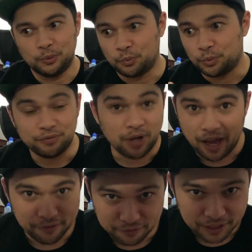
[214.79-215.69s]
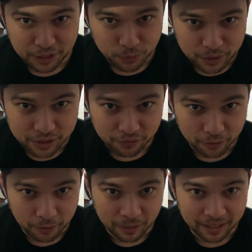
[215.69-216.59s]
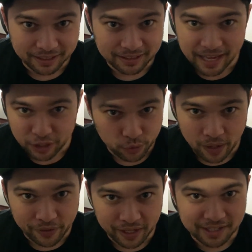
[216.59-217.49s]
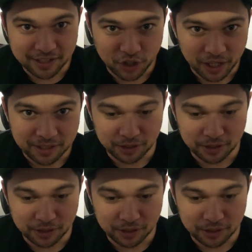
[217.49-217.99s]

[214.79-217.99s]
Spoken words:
we've gotten victories from taking the route that he suggested.